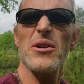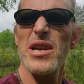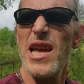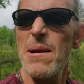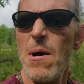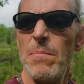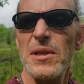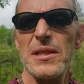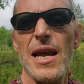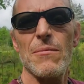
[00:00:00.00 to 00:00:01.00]
He came up and
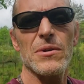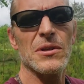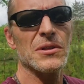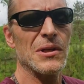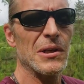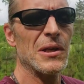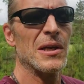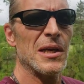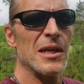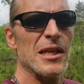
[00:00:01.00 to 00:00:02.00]
sat with us, and
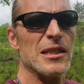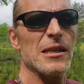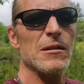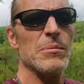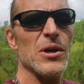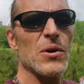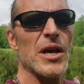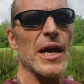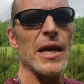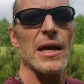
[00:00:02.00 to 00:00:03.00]
he seemed to be
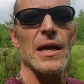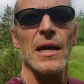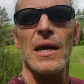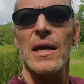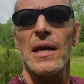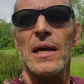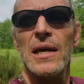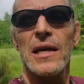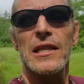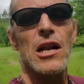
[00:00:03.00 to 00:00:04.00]
okay.
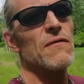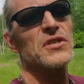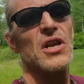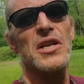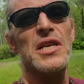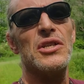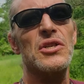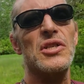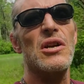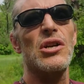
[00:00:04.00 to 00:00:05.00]
Then all of a sudden, he just
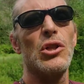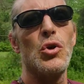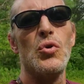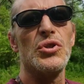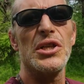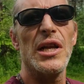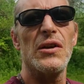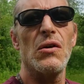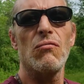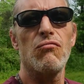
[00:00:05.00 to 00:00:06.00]
started losing
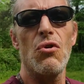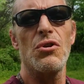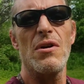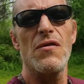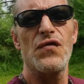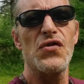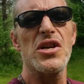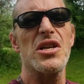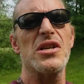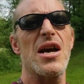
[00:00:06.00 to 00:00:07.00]
it, rolling around,
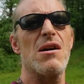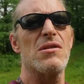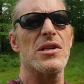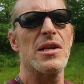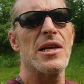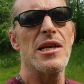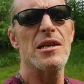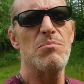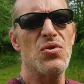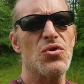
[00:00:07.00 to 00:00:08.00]
freaking, yowling. He
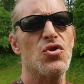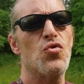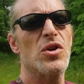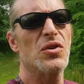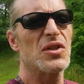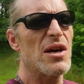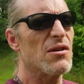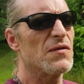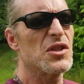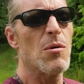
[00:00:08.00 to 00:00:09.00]
had pulled quills out
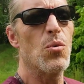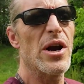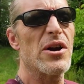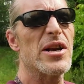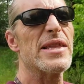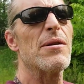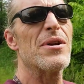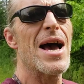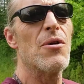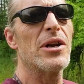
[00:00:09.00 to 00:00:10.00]
of somewhere, and they were
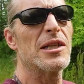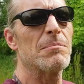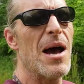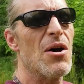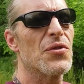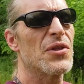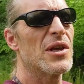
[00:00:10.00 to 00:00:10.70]
now in his mouth.